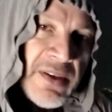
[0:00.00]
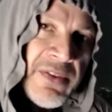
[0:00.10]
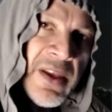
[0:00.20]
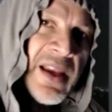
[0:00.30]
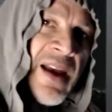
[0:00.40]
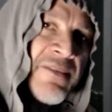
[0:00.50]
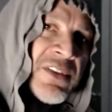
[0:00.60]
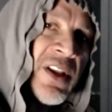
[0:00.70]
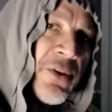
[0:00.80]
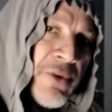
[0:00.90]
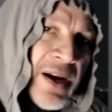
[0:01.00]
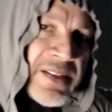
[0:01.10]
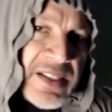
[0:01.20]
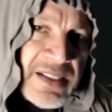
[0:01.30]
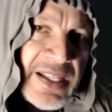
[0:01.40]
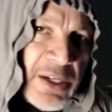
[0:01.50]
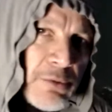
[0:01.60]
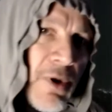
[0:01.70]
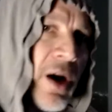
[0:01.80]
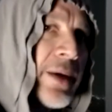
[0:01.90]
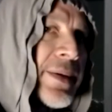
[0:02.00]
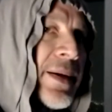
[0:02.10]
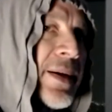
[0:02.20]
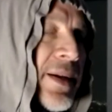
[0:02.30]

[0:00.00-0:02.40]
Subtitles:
I think I have another idea later on